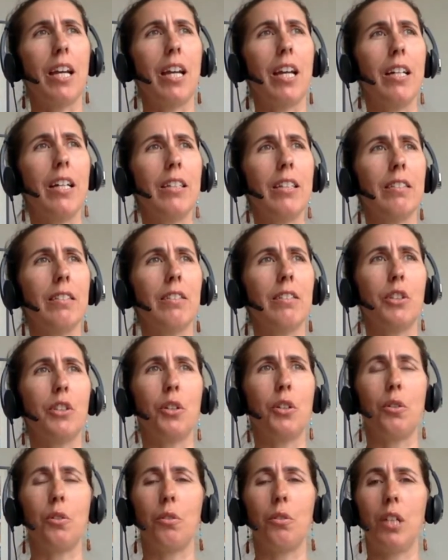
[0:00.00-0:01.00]
And
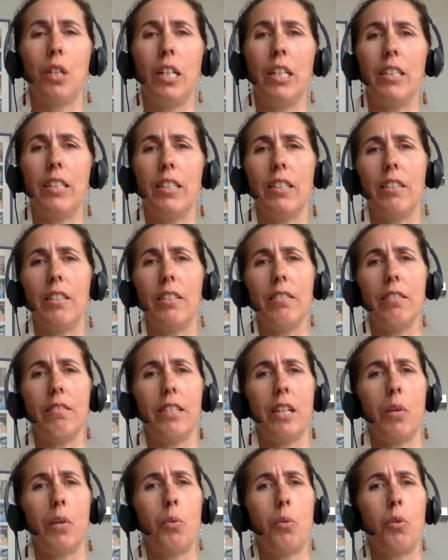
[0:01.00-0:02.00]
so is it
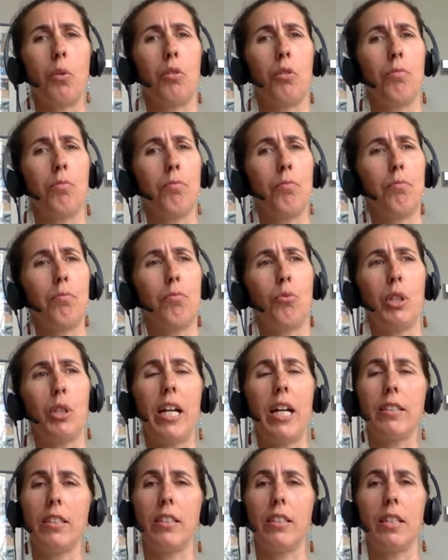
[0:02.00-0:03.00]
that we're
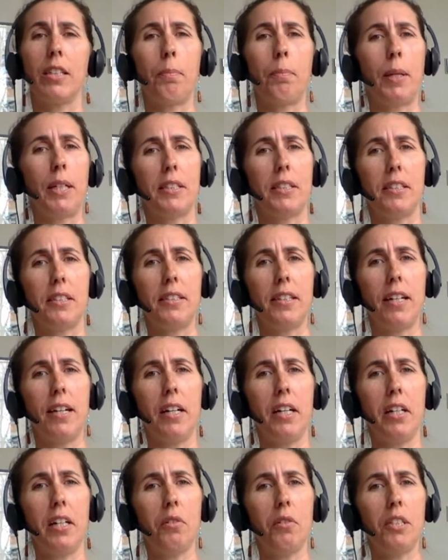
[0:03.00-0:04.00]
reacting to the
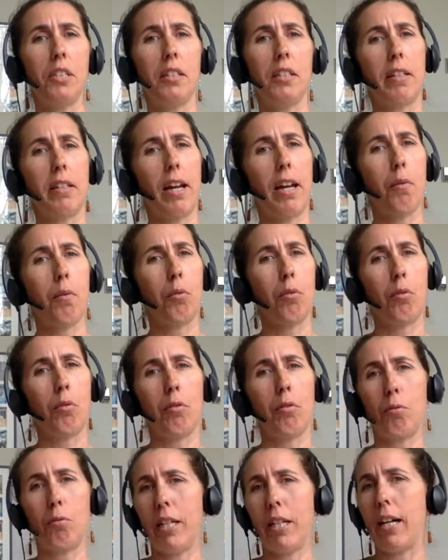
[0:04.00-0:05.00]
pesticide, or is it that
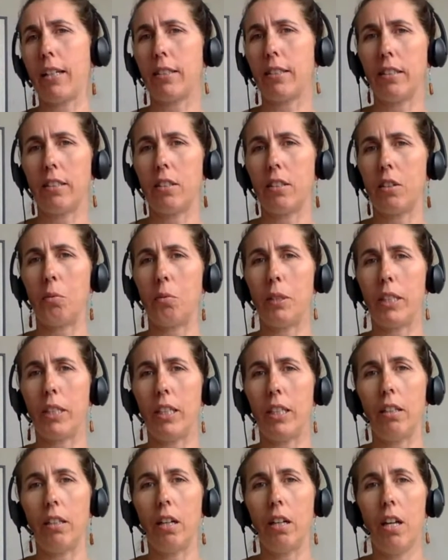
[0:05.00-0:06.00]
we're reacting to the
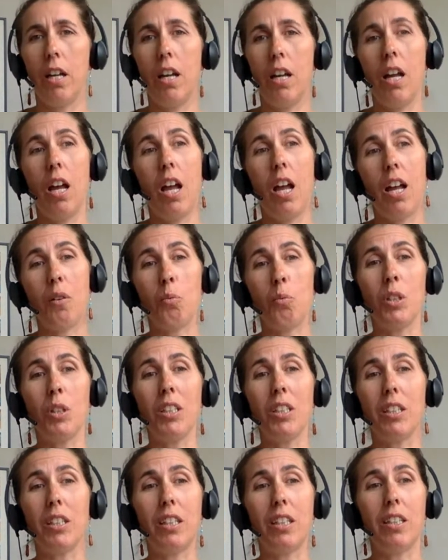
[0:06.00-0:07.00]
wheat? And
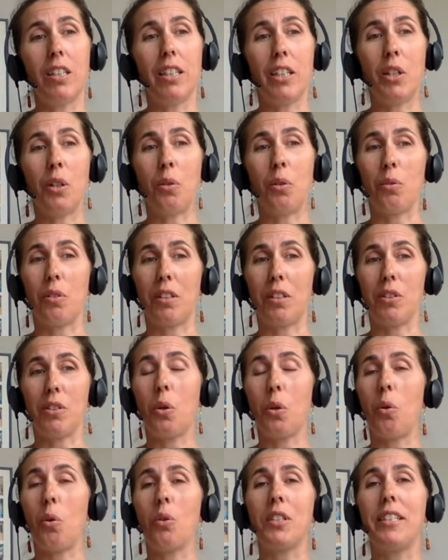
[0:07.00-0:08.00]
really, you know, this
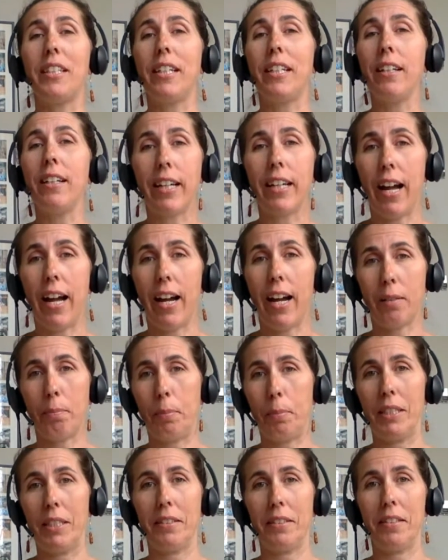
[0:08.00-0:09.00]
whole celiac
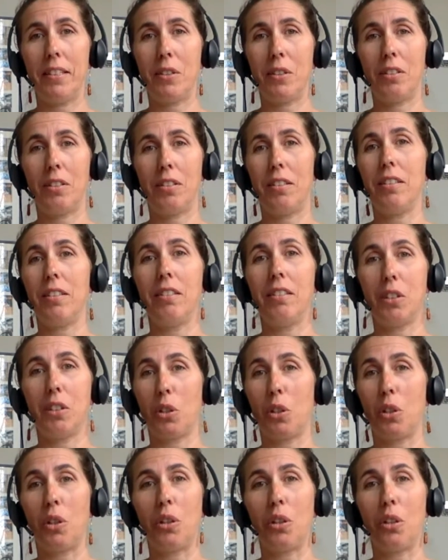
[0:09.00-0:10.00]
business didn't
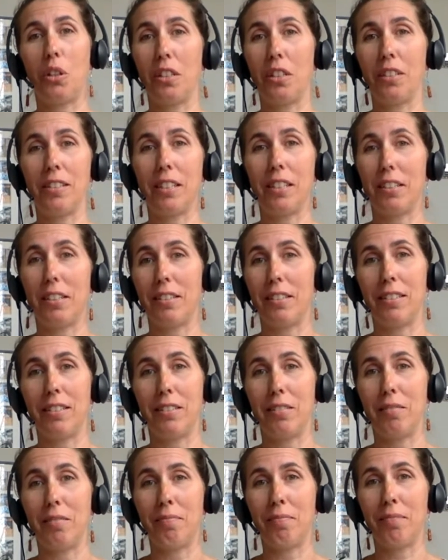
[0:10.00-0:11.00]
occur
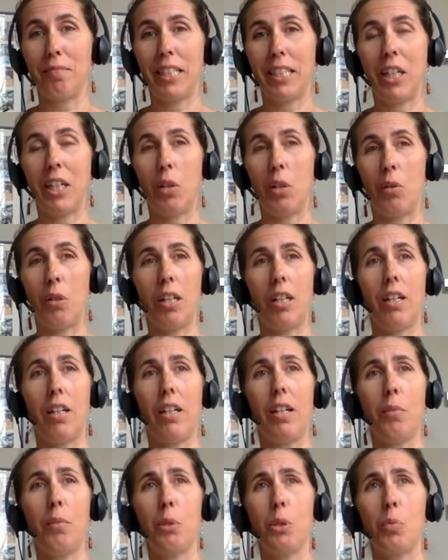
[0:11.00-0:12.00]
until, you know,
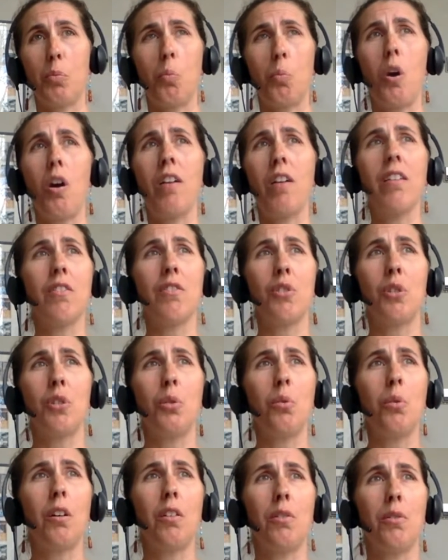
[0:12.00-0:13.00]
it was 1 in
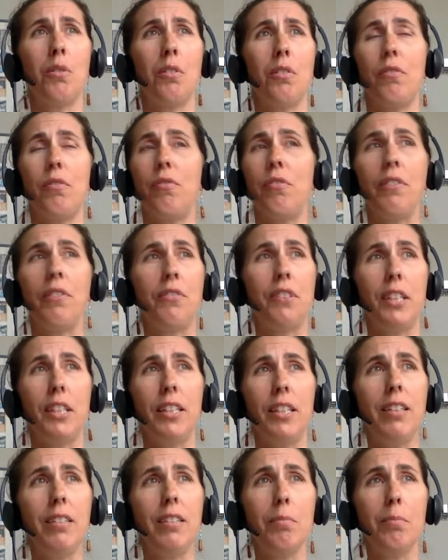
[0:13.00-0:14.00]

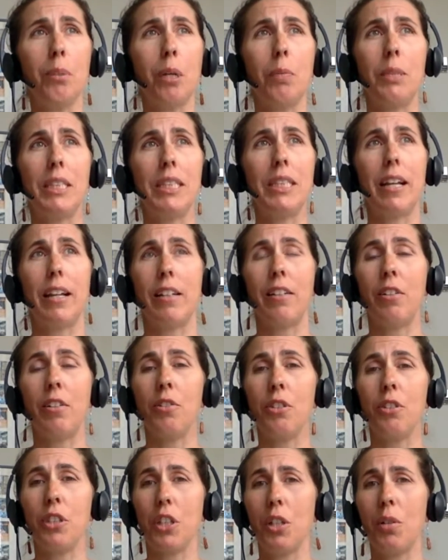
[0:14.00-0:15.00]
250, probably 10
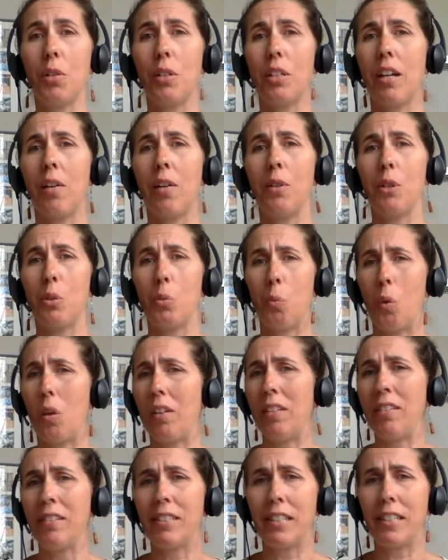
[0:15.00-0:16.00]
years ago, and now it's
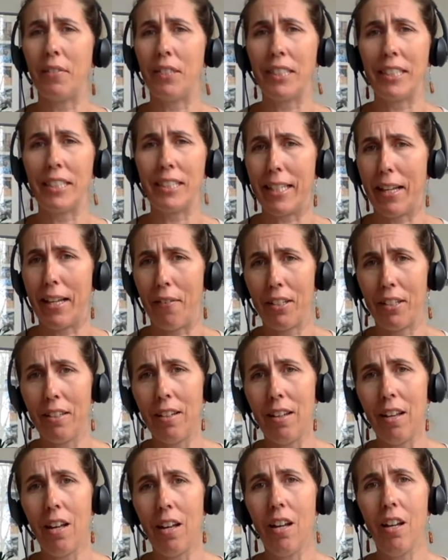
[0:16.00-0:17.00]
1 in
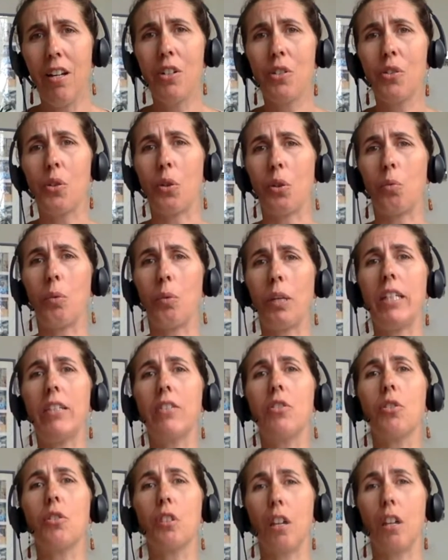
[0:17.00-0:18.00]
77. So the
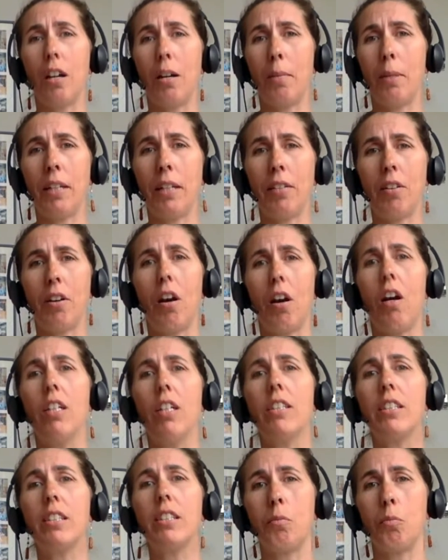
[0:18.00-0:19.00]
rates are climbing. The
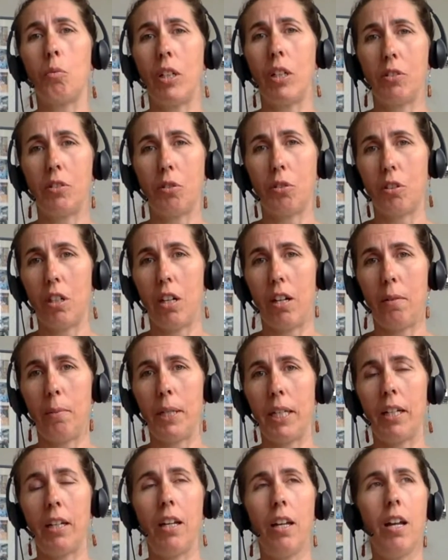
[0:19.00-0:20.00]
autism rates are
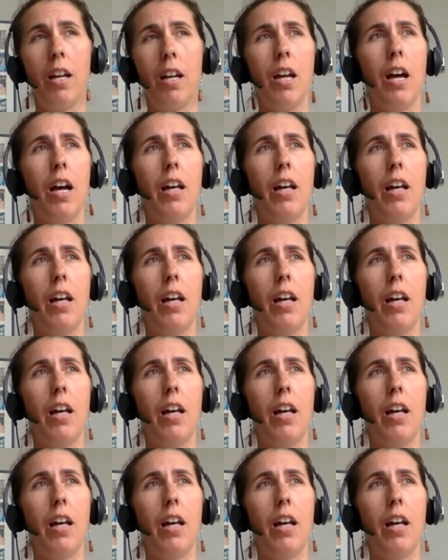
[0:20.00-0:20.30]
climbing.